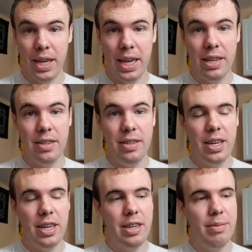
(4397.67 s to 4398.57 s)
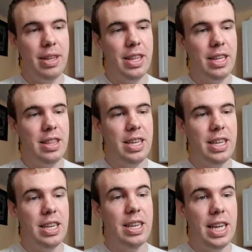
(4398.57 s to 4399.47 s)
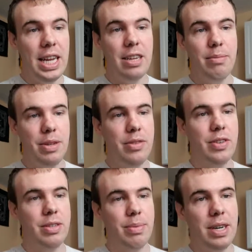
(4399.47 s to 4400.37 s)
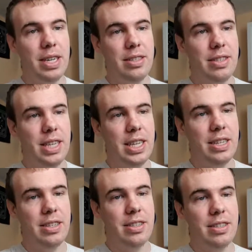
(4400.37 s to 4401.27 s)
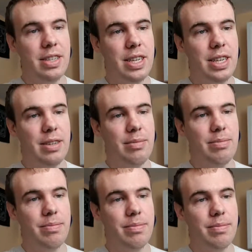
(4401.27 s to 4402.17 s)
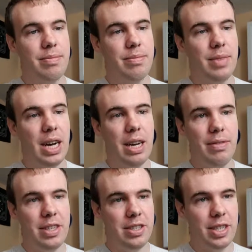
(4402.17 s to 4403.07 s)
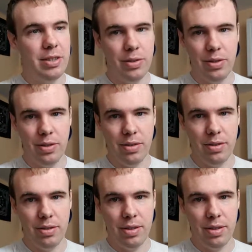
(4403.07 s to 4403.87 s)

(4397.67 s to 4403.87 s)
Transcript: and um, I think the innate immune response is um, obviously crucial.